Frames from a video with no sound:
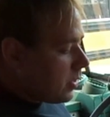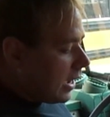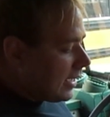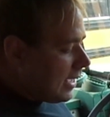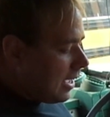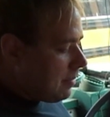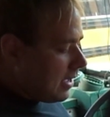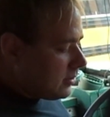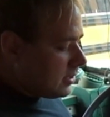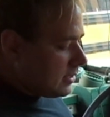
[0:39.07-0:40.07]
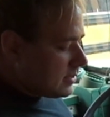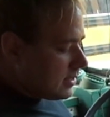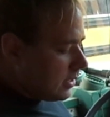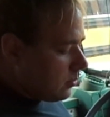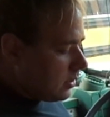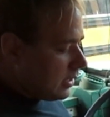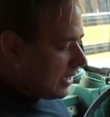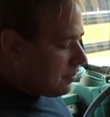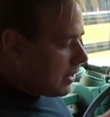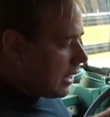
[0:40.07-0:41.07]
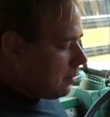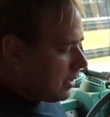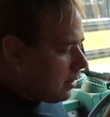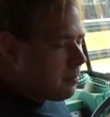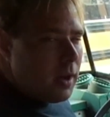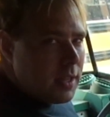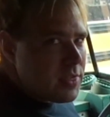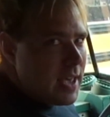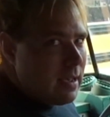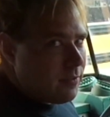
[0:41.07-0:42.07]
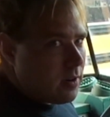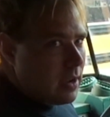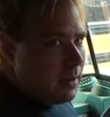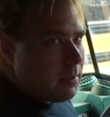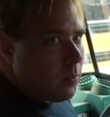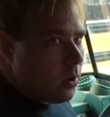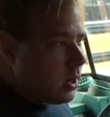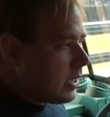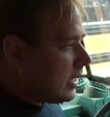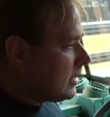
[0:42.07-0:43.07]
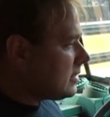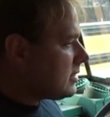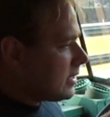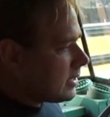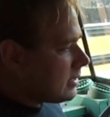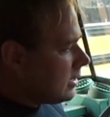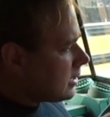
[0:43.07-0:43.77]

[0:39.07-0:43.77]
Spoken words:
I came out to this thing one day, probably about a month after I'd been working on this thing.